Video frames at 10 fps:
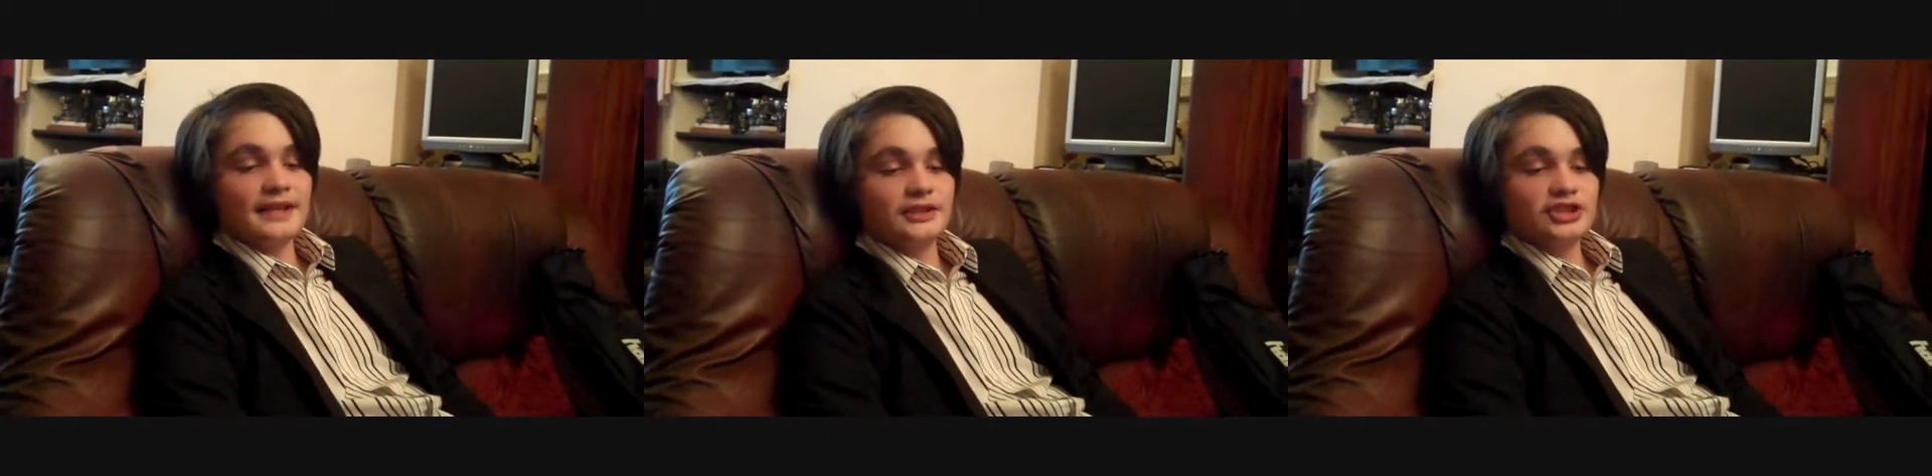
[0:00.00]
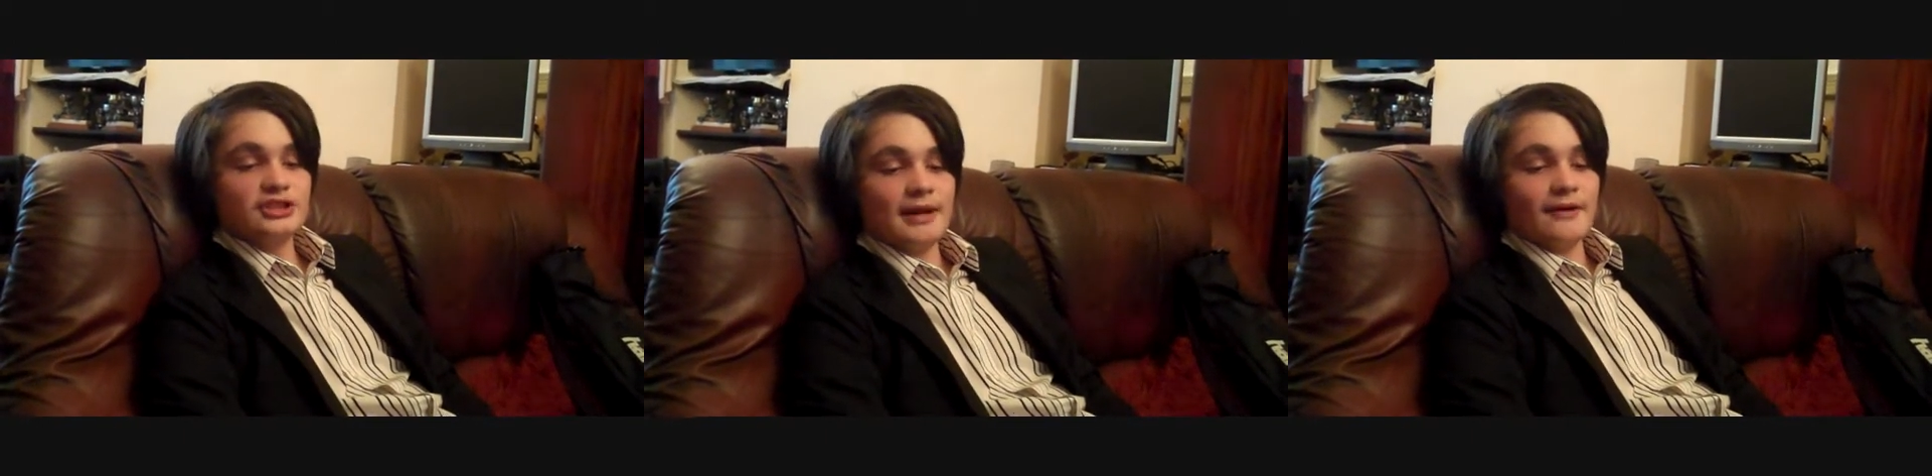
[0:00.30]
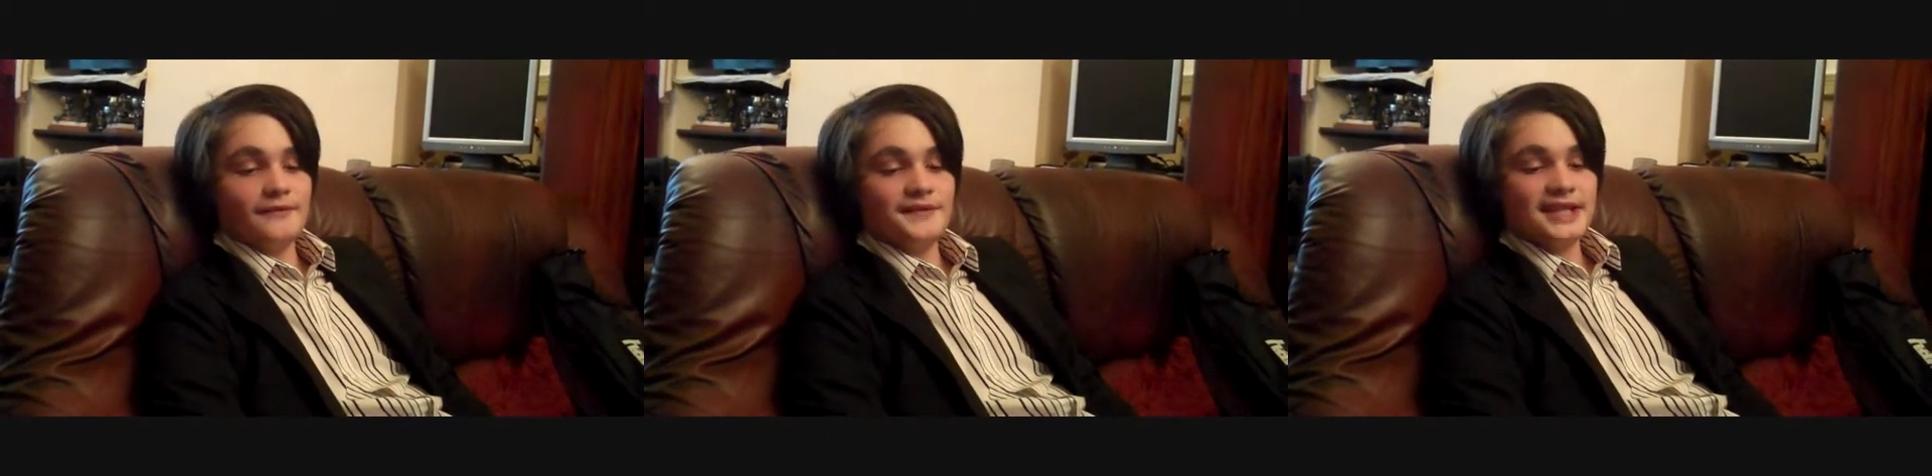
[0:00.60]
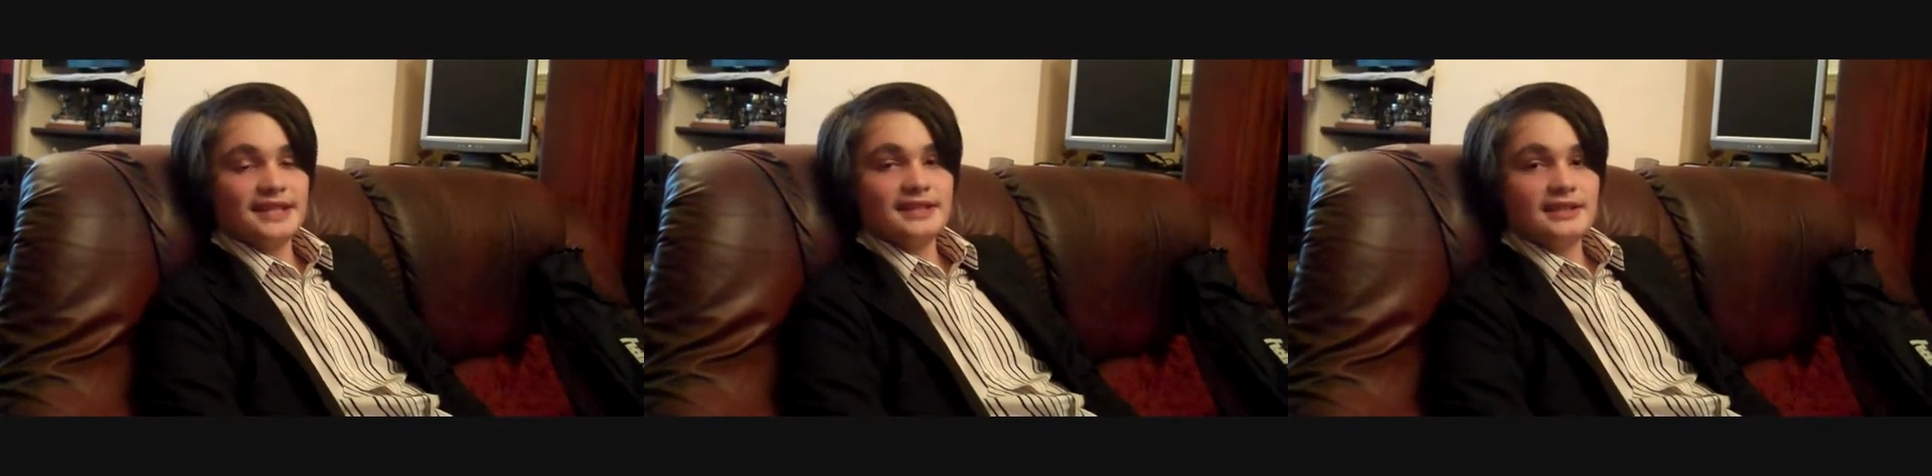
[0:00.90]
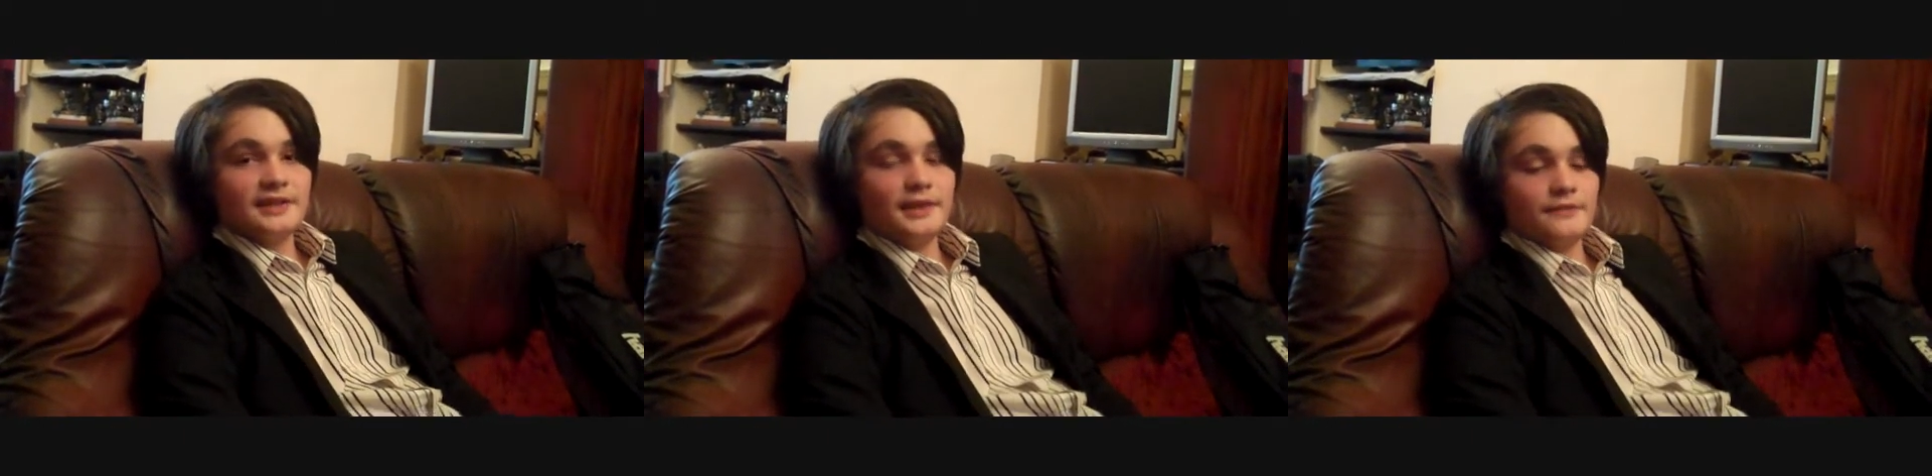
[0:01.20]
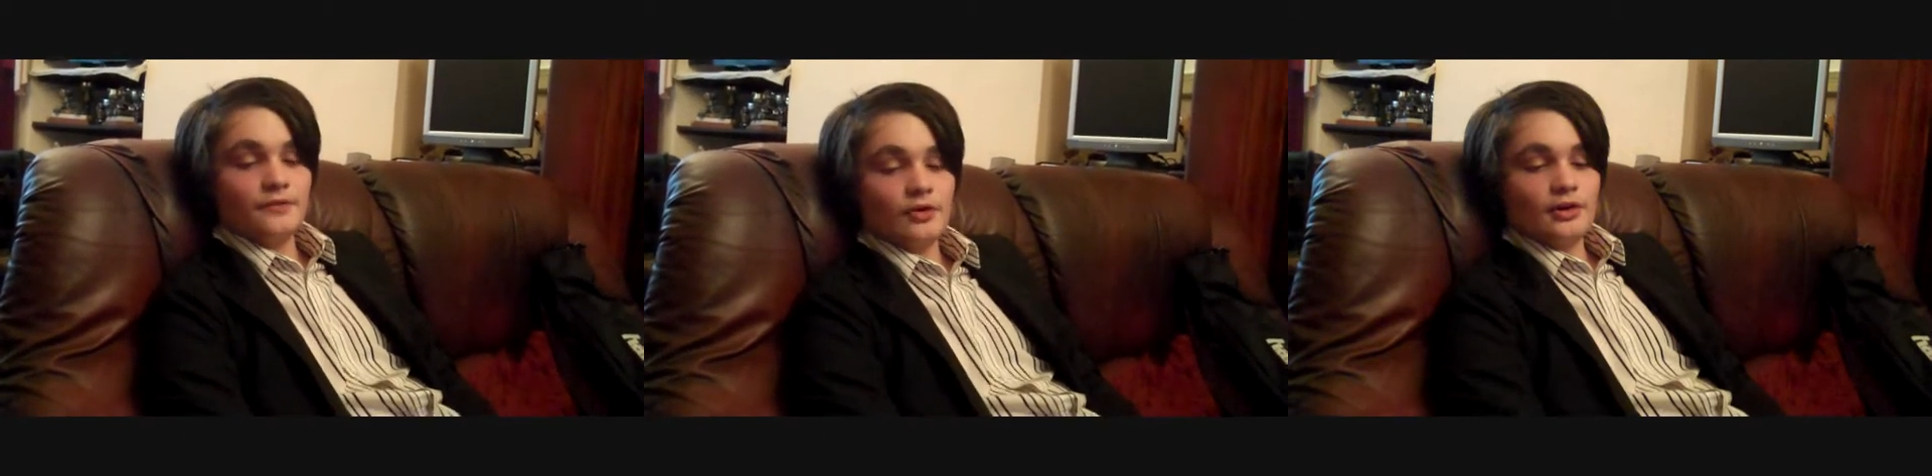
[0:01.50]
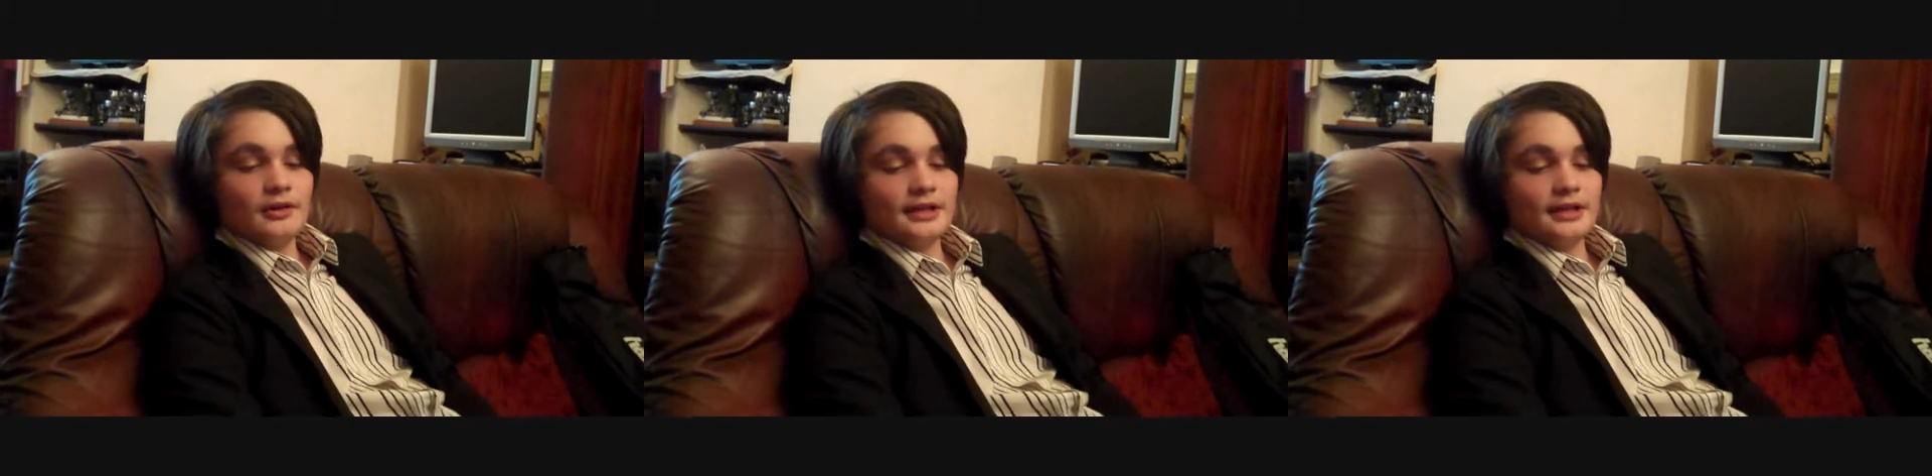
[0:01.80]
They just about fit. And I thought,